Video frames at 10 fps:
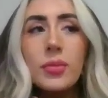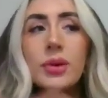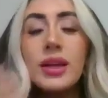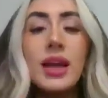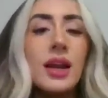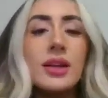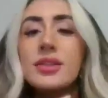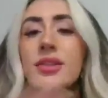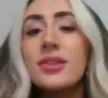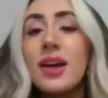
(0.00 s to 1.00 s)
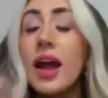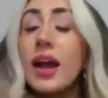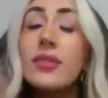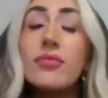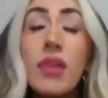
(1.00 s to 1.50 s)
But again,
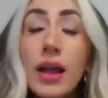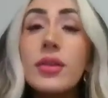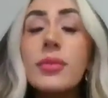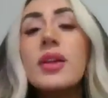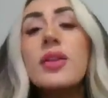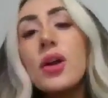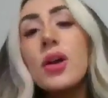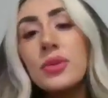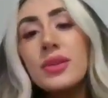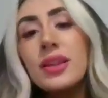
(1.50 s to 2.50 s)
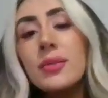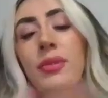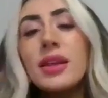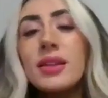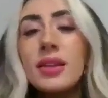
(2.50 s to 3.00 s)
I'd rather be alone than
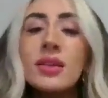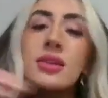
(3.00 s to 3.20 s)
be in this